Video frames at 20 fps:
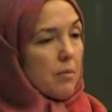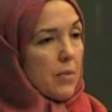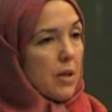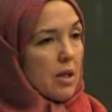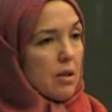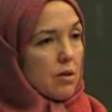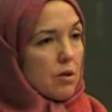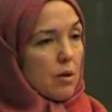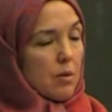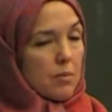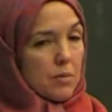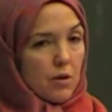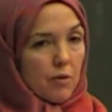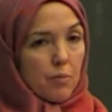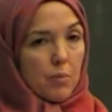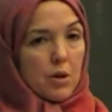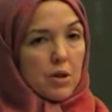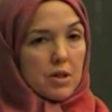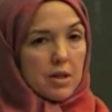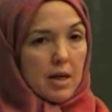in terms
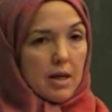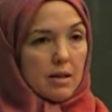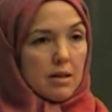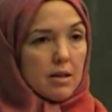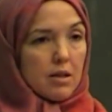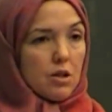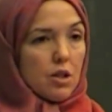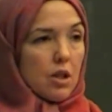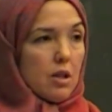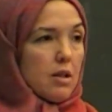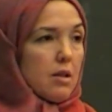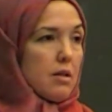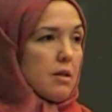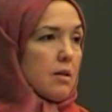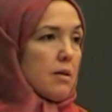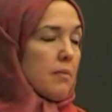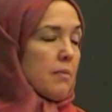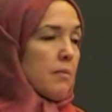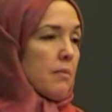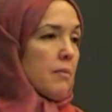of
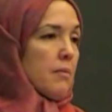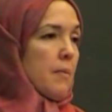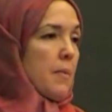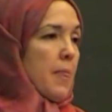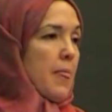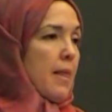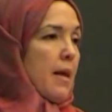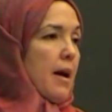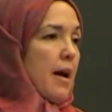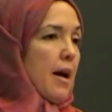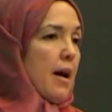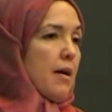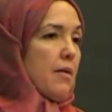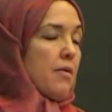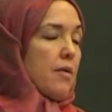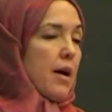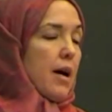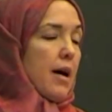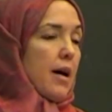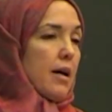percentages,
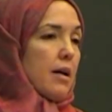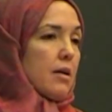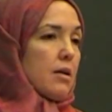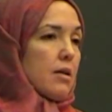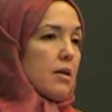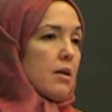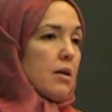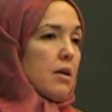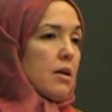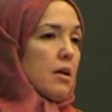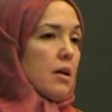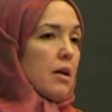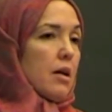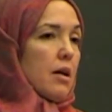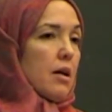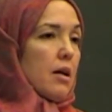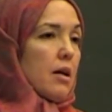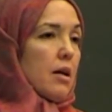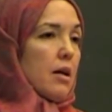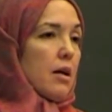and that
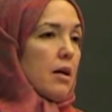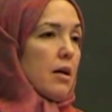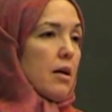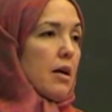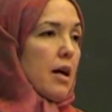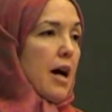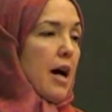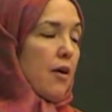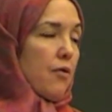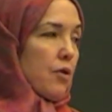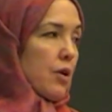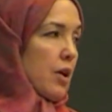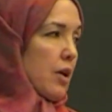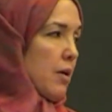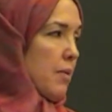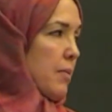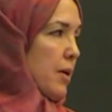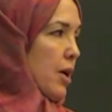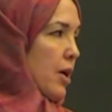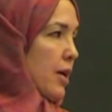African
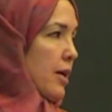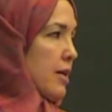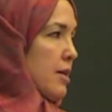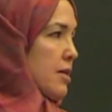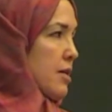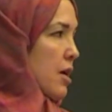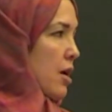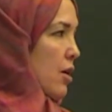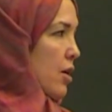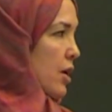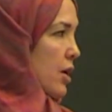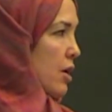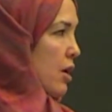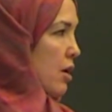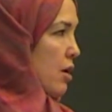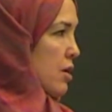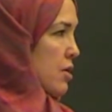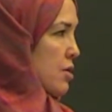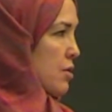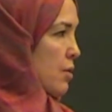Americans are
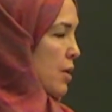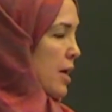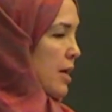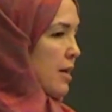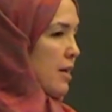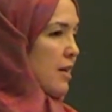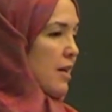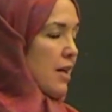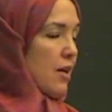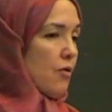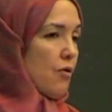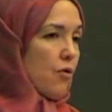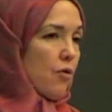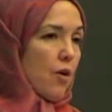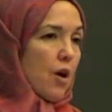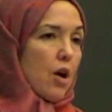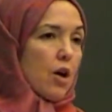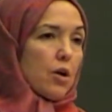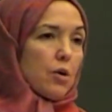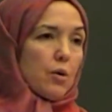incarcerated in
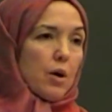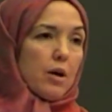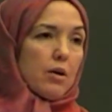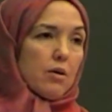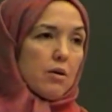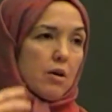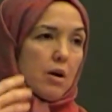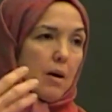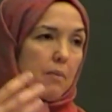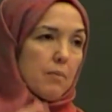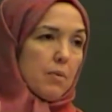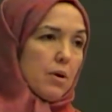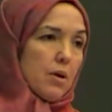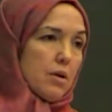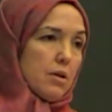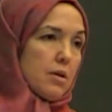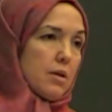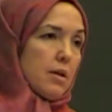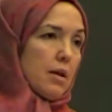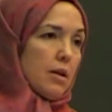far greater
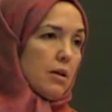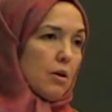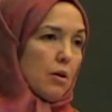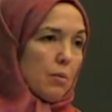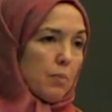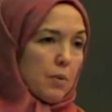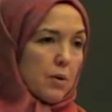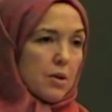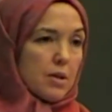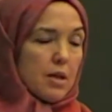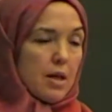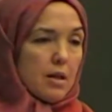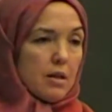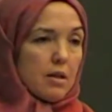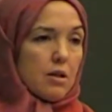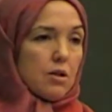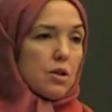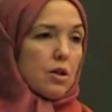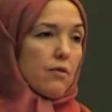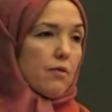numbers than their
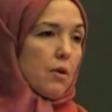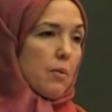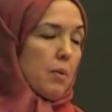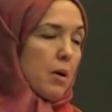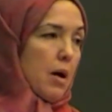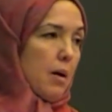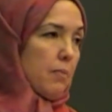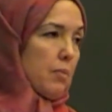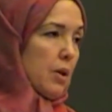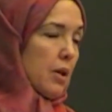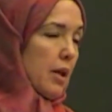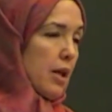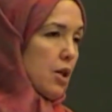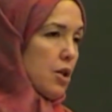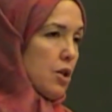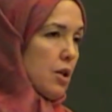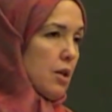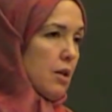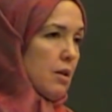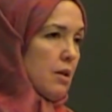percentage of the
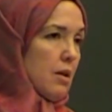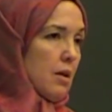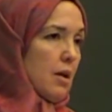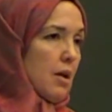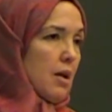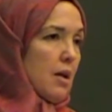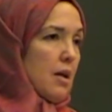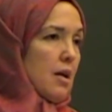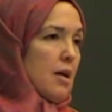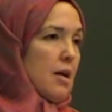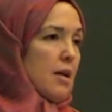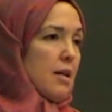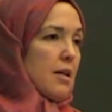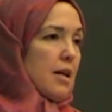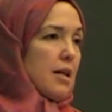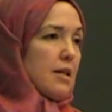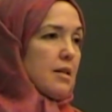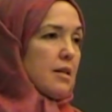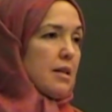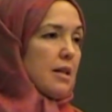population.
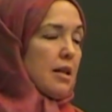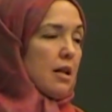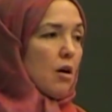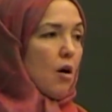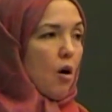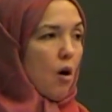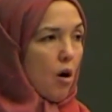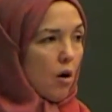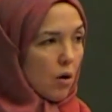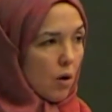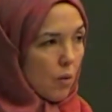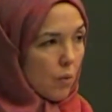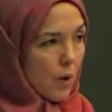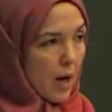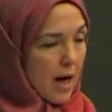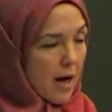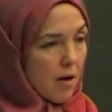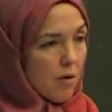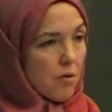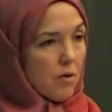They see all
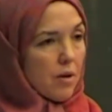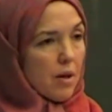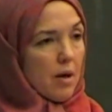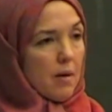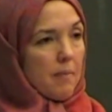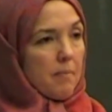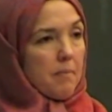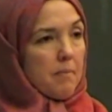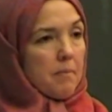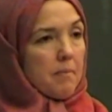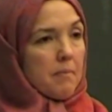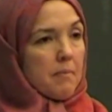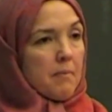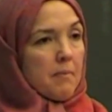around them